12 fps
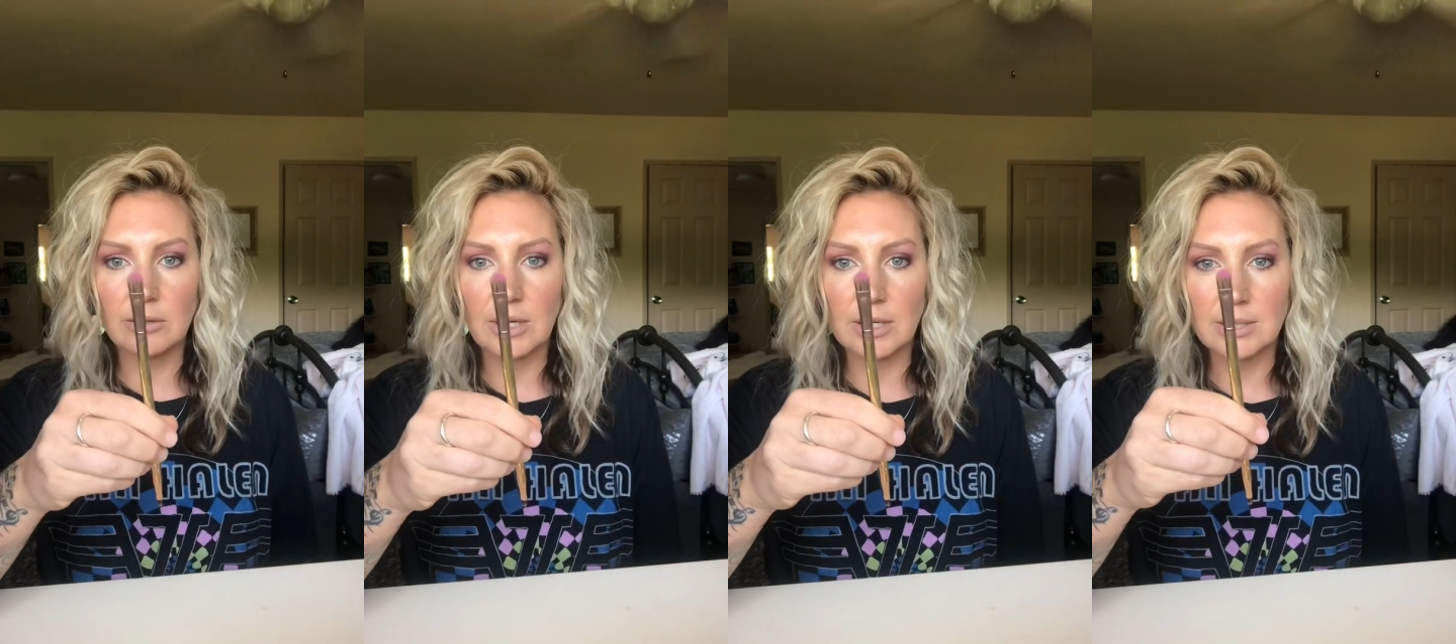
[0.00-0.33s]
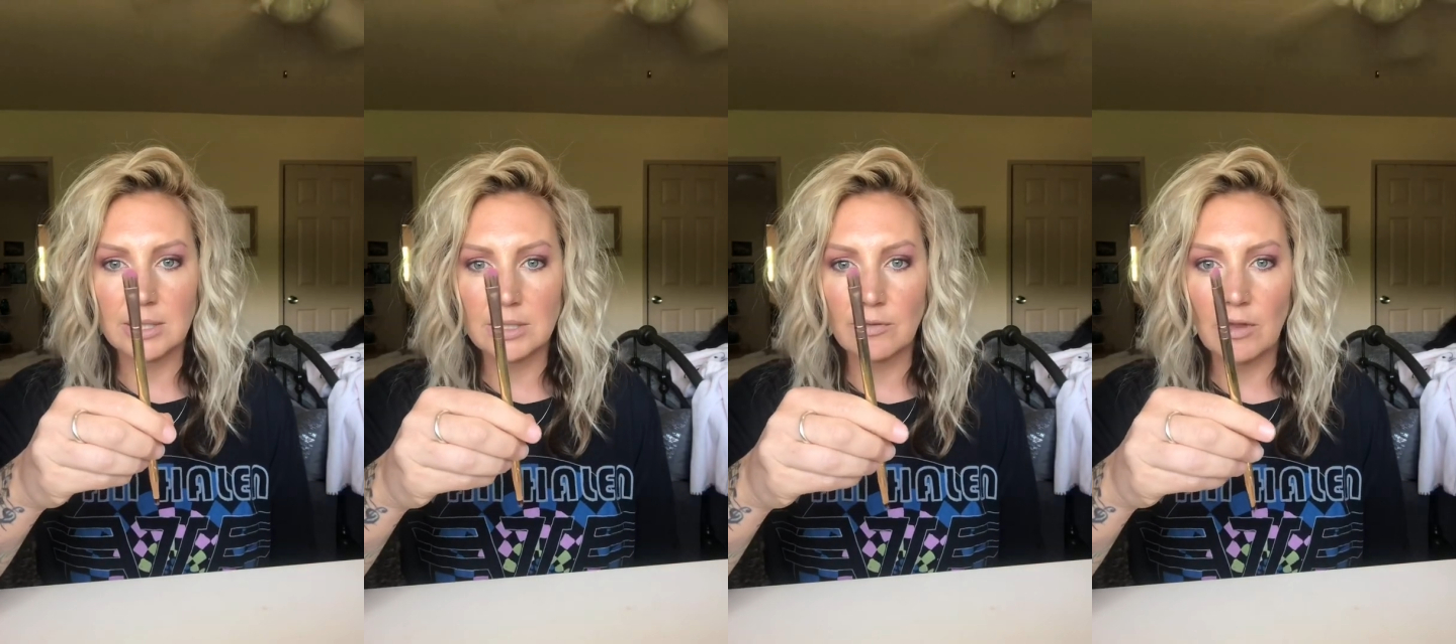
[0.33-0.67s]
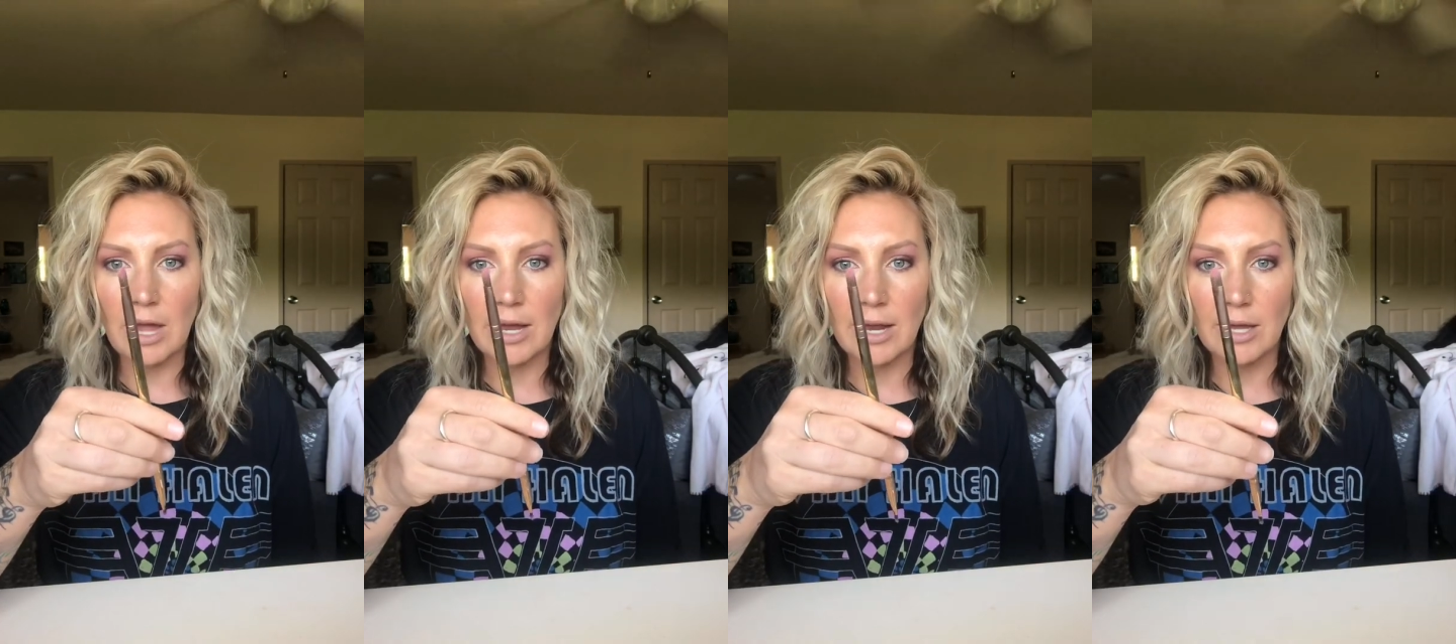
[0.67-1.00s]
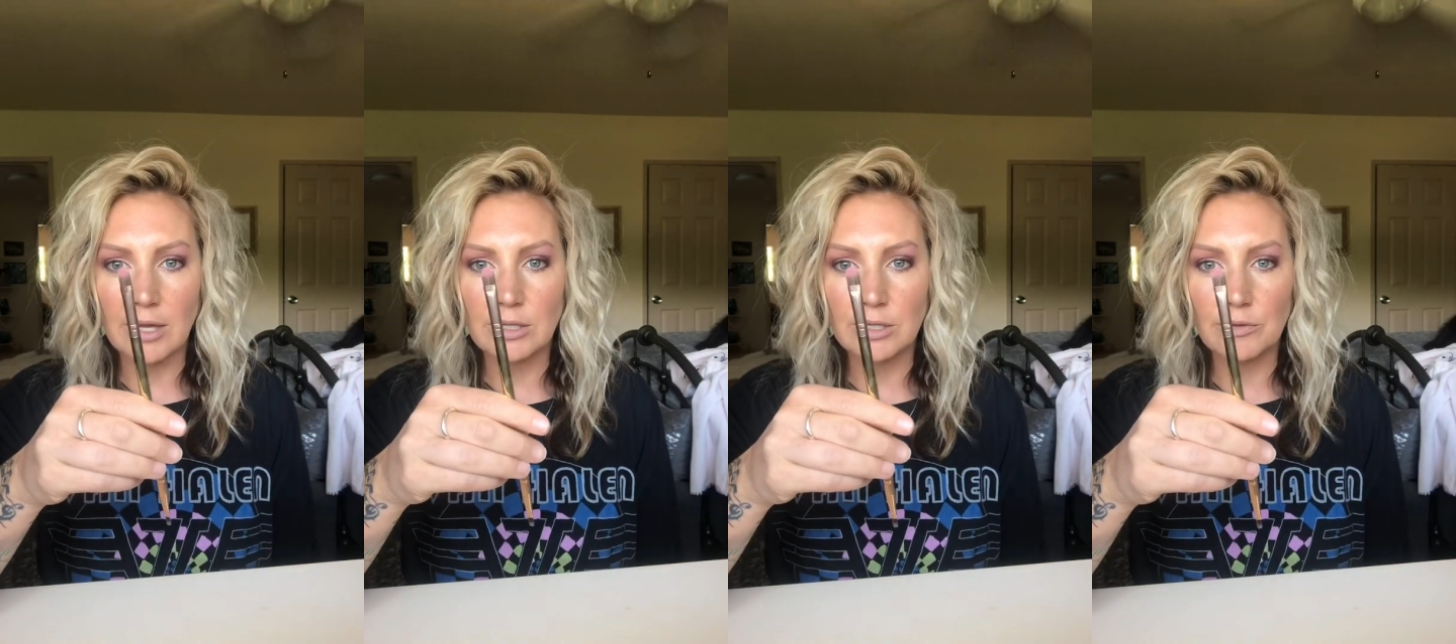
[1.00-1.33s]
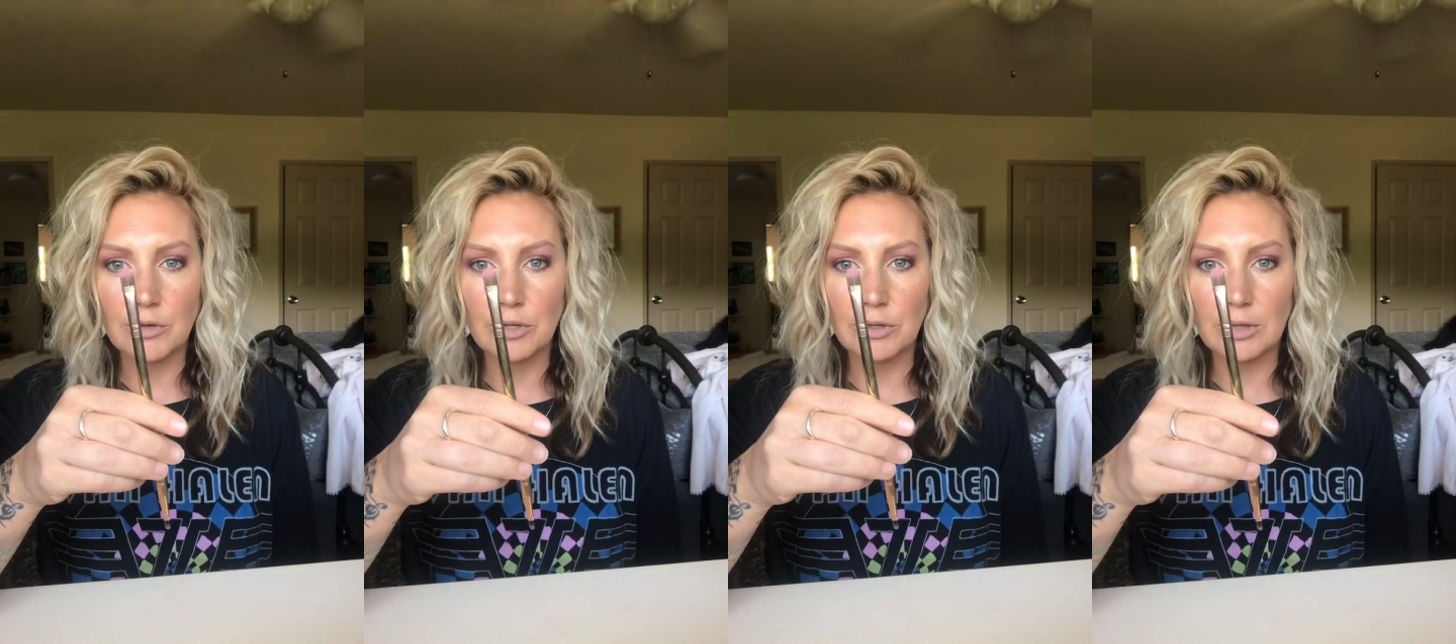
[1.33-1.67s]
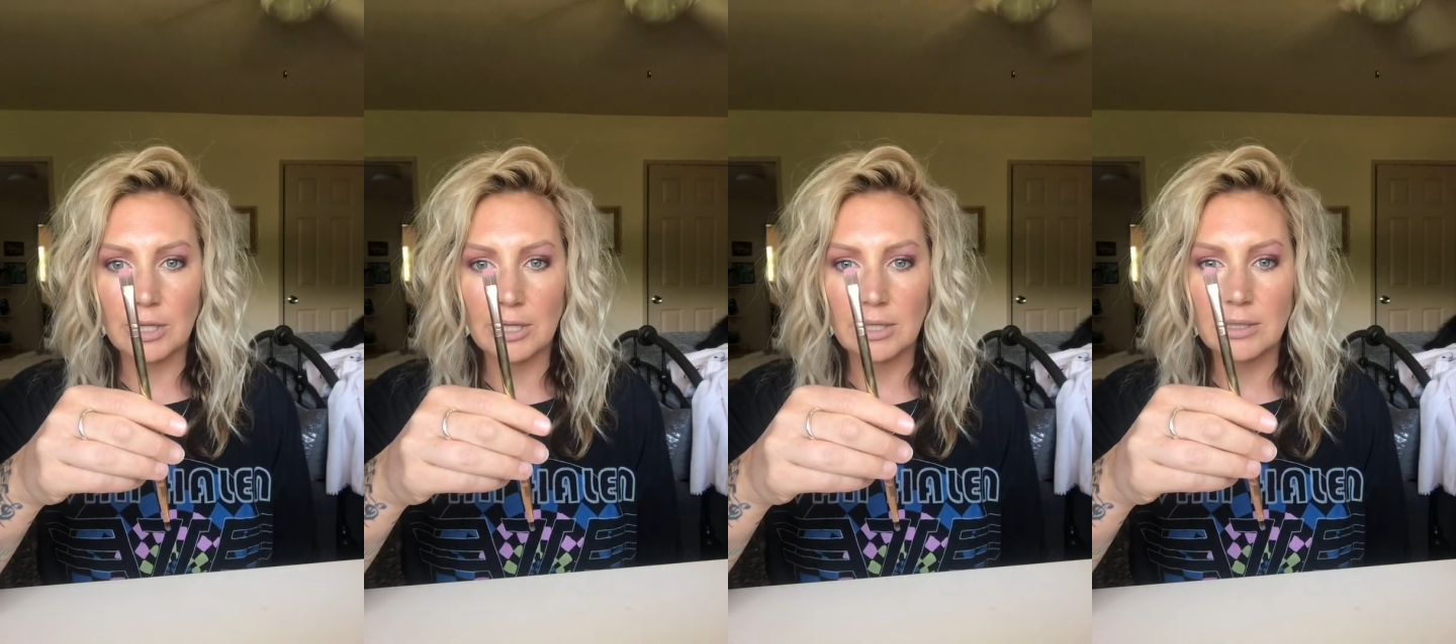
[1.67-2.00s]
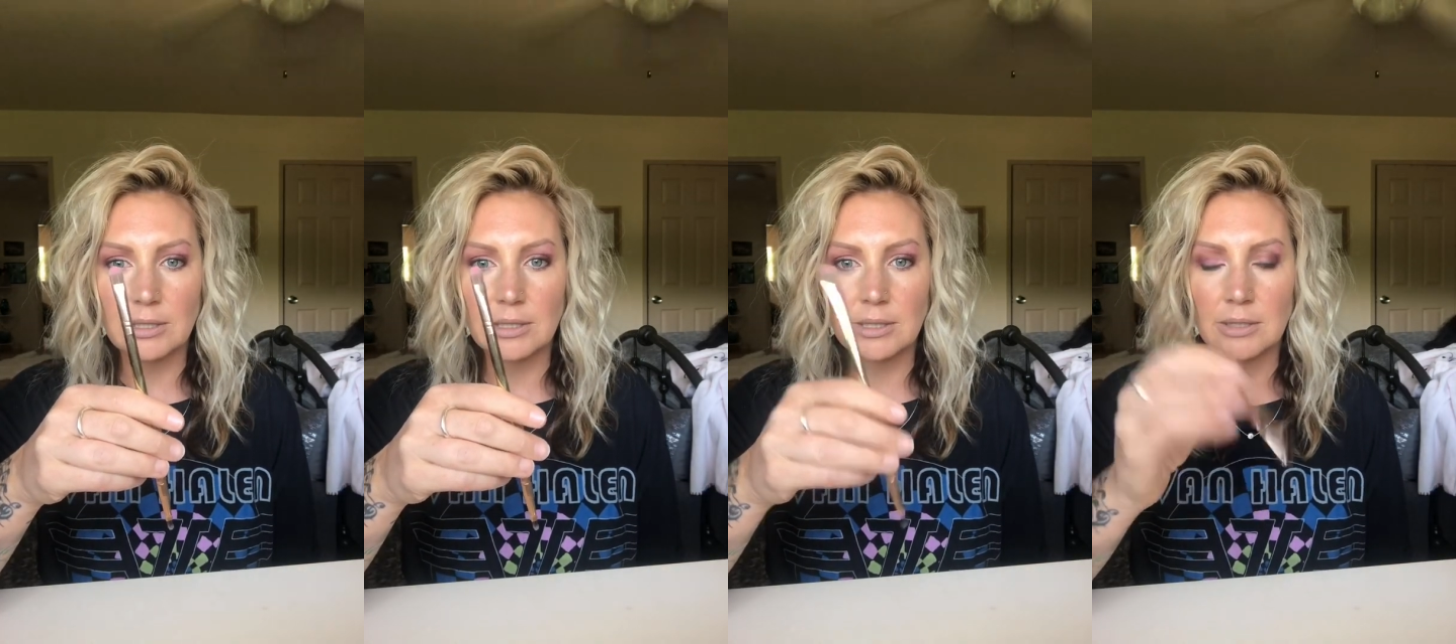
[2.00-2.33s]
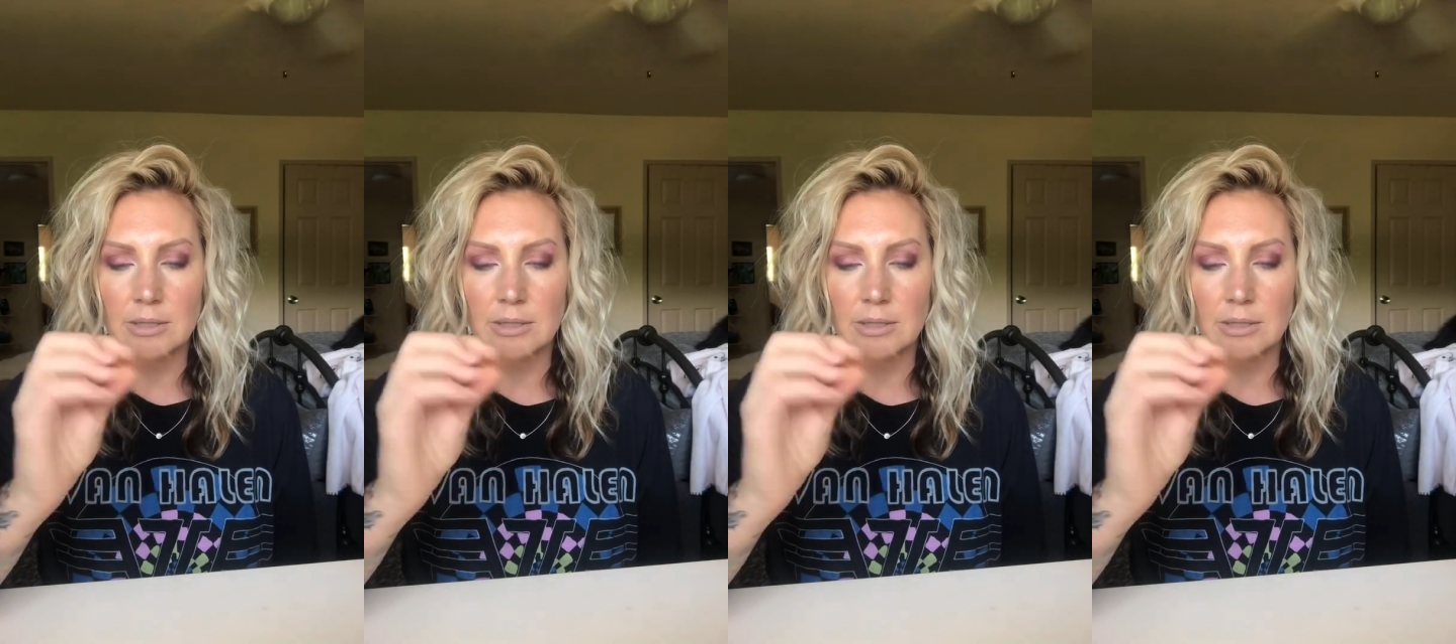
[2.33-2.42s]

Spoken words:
has this flat end for your lids,